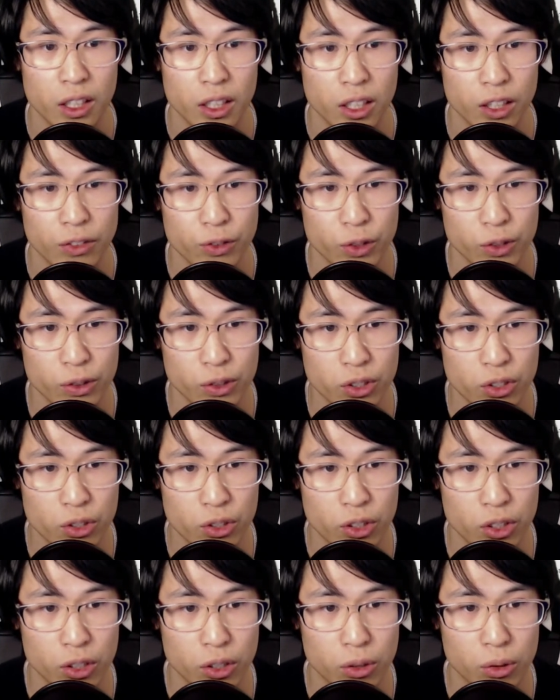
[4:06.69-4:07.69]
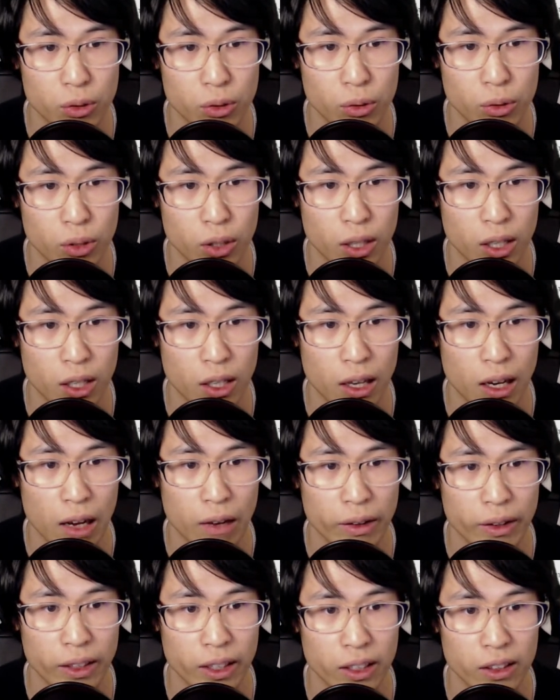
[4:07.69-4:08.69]
If you don't want to know how
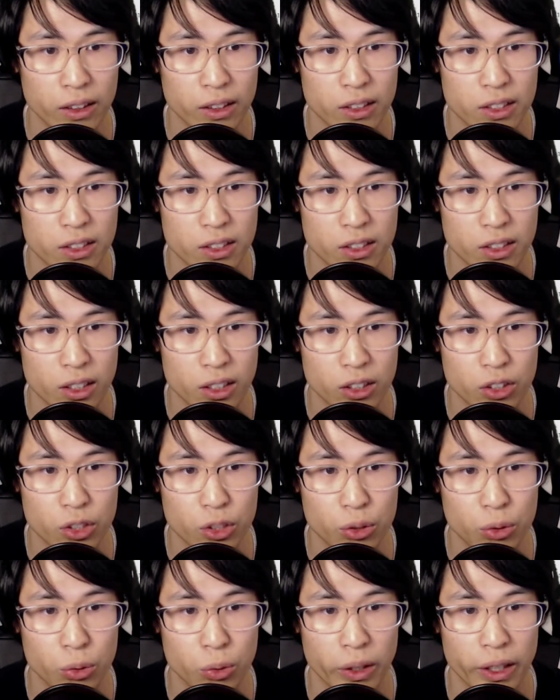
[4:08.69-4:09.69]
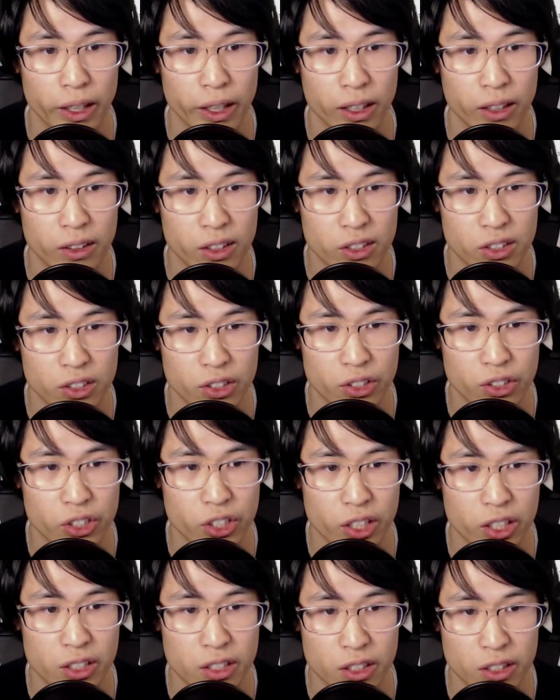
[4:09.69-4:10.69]
I get this tool here that
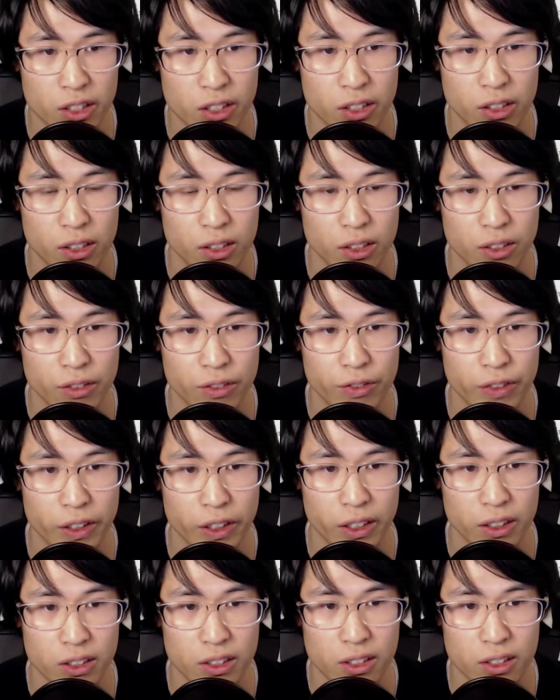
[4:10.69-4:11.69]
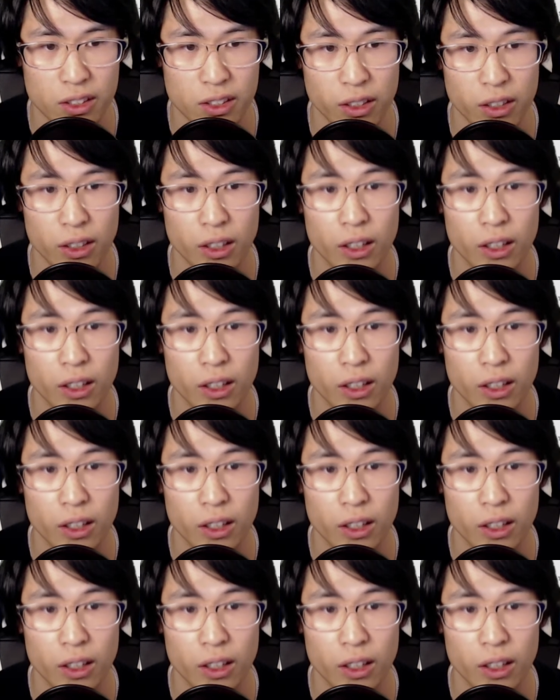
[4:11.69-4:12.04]
suggests things,